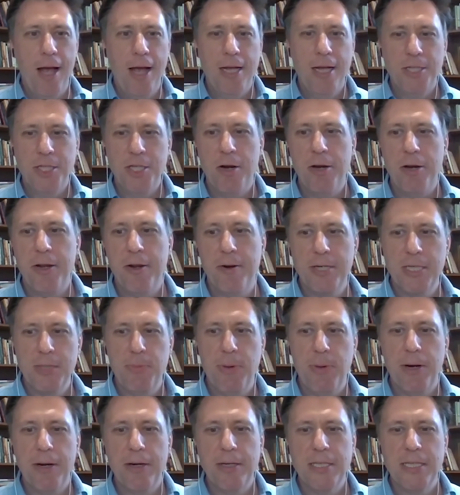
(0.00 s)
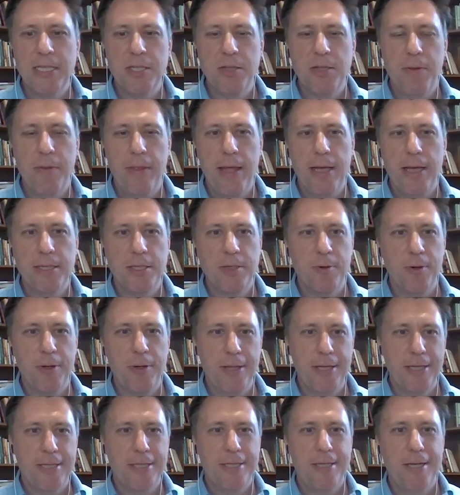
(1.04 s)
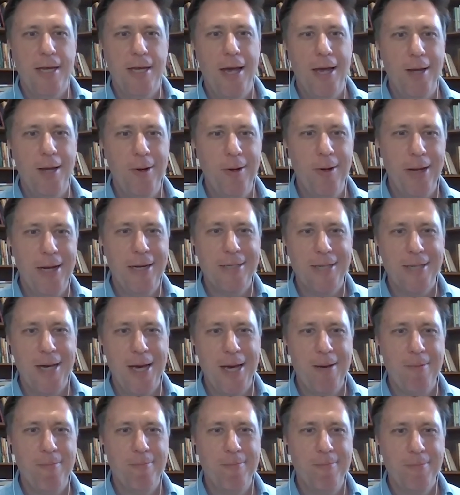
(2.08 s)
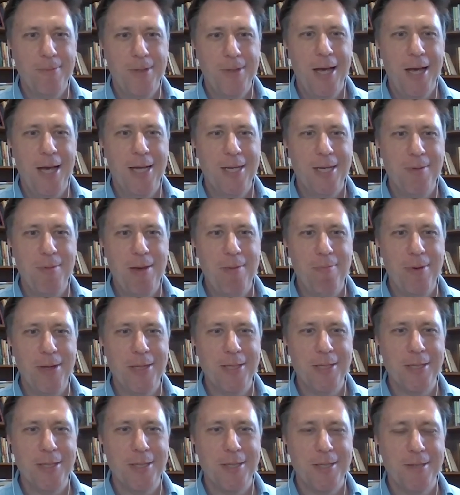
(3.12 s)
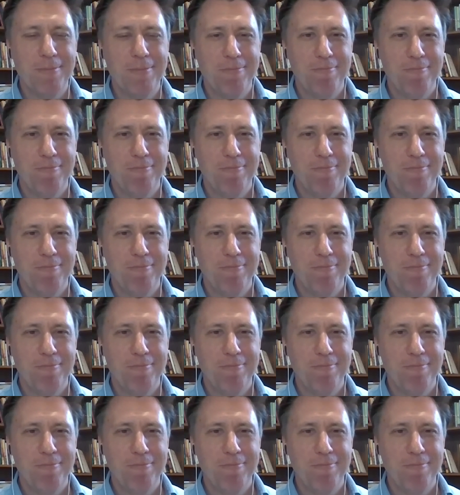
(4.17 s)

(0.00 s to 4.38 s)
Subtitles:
sharing your experiences with us during this unique time to be in business.